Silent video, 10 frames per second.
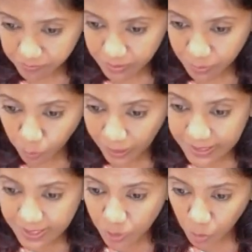why
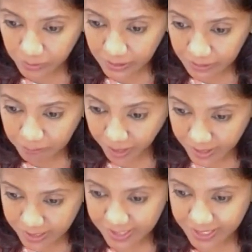so many
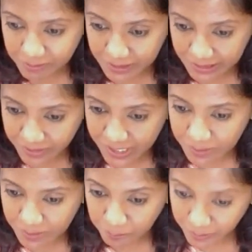pastors and
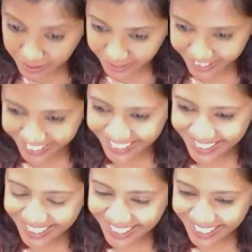believers pray
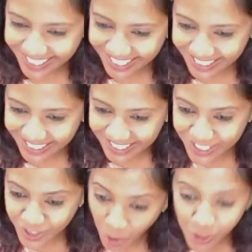uh, is
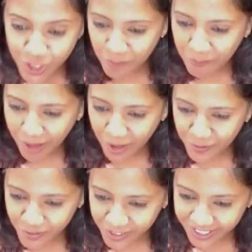not so
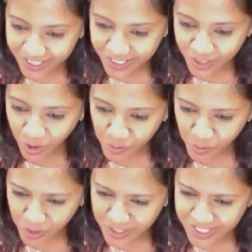powerful as god
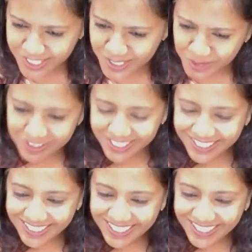wants us to be